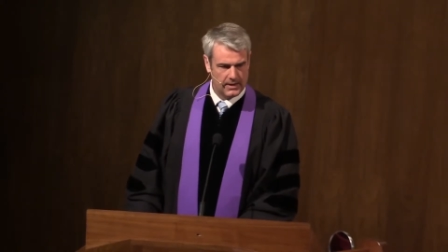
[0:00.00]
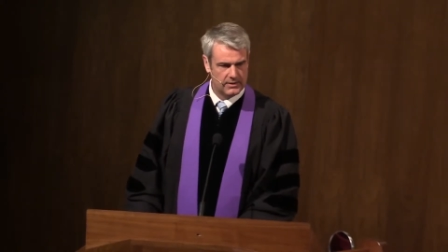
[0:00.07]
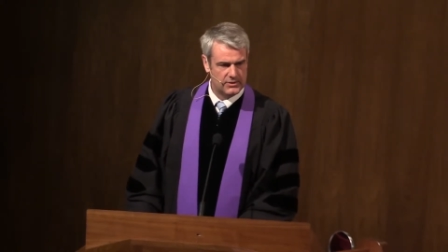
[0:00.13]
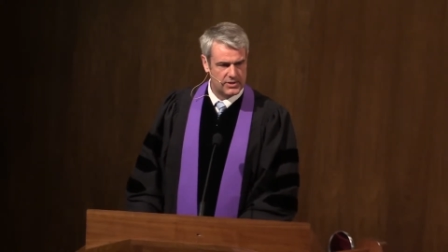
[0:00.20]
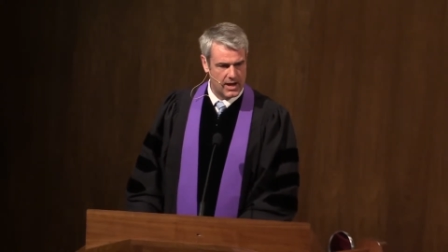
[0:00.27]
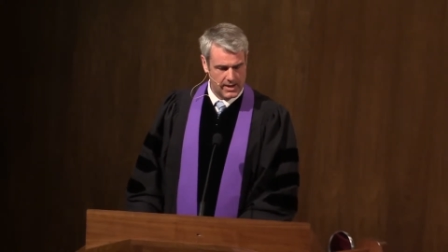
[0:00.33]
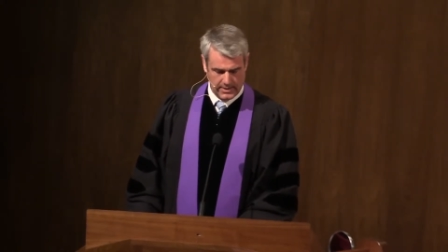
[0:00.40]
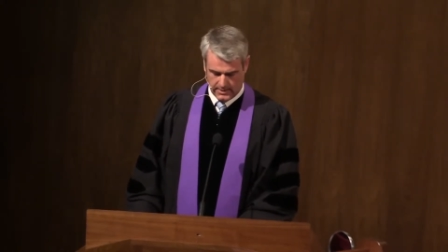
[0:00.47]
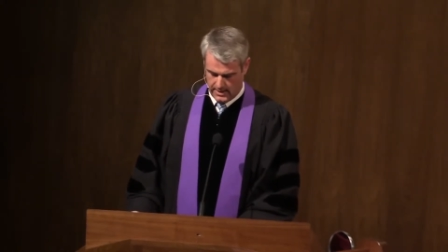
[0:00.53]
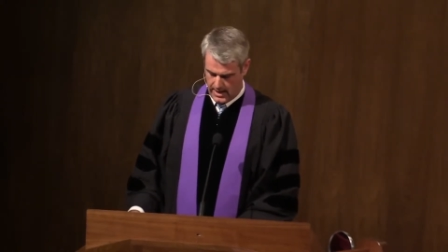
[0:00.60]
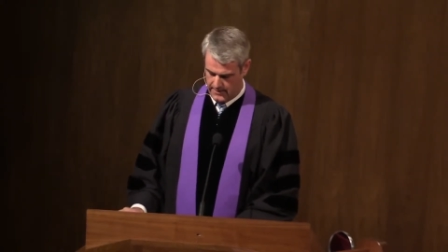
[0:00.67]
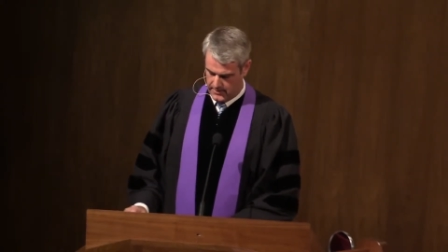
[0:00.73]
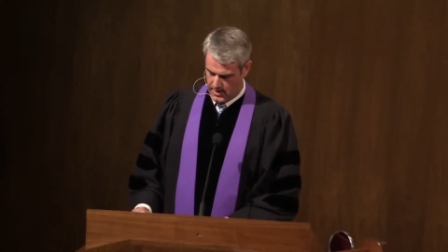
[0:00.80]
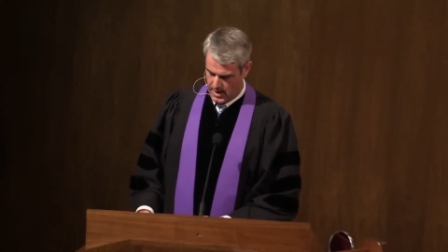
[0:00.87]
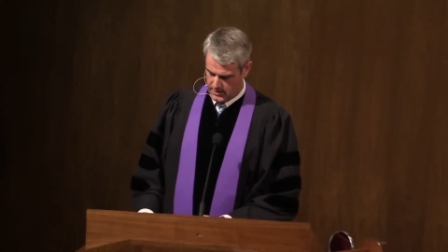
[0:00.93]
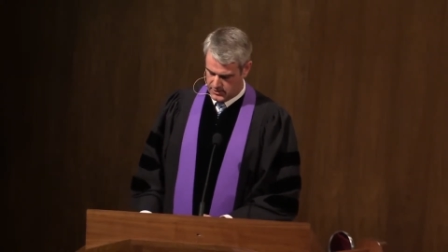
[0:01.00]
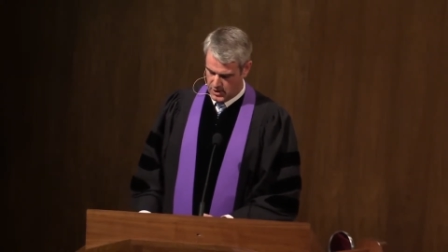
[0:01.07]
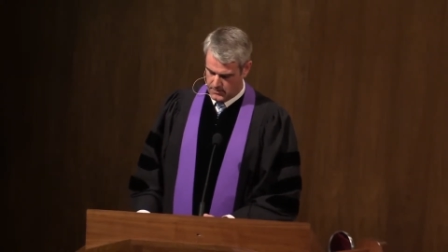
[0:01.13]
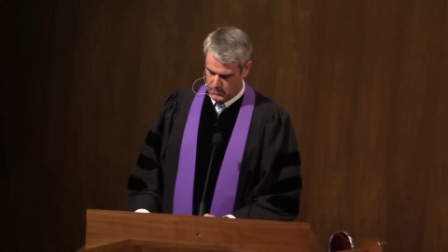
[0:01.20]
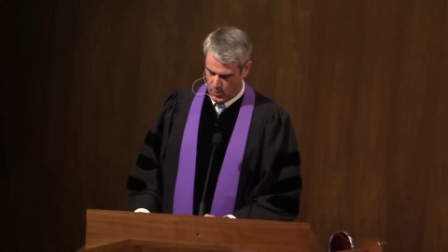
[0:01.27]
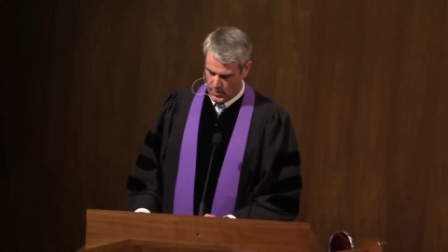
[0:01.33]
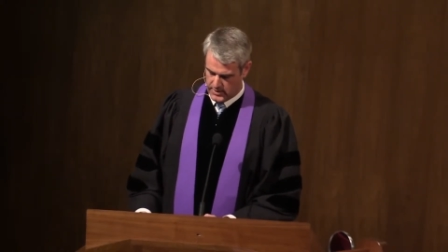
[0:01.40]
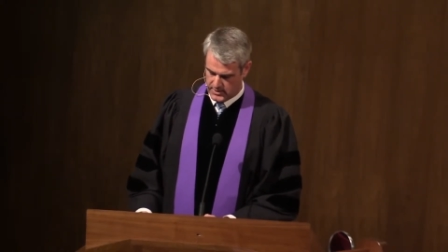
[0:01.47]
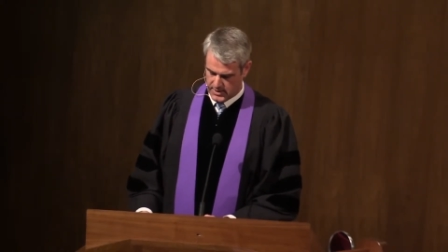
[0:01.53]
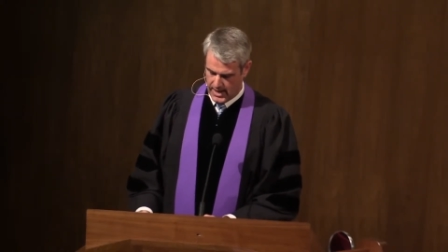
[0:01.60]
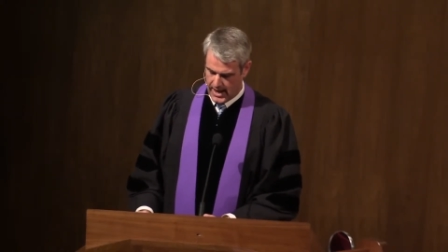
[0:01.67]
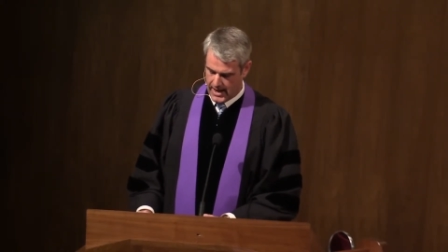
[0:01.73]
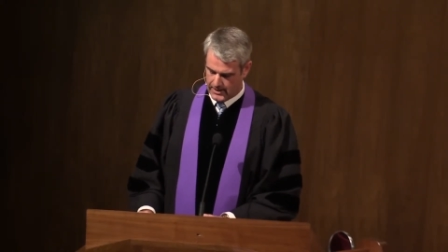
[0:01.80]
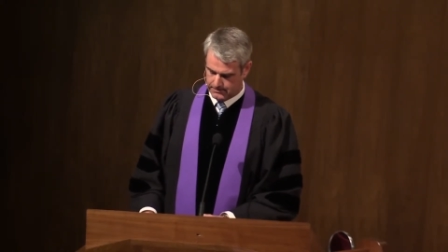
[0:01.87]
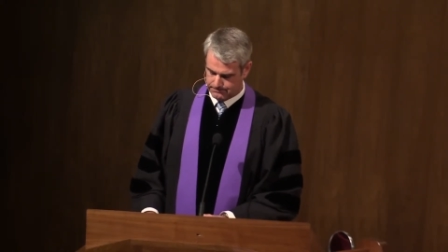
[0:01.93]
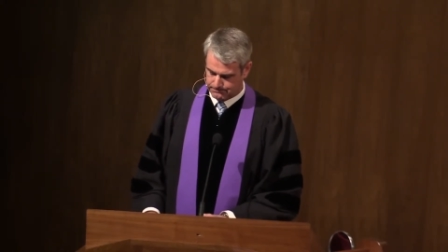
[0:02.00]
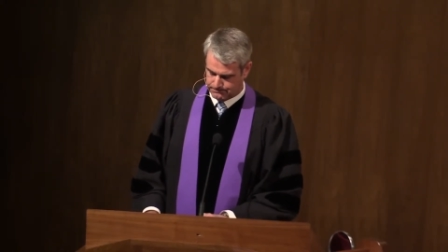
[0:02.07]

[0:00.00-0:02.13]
John 11 also points out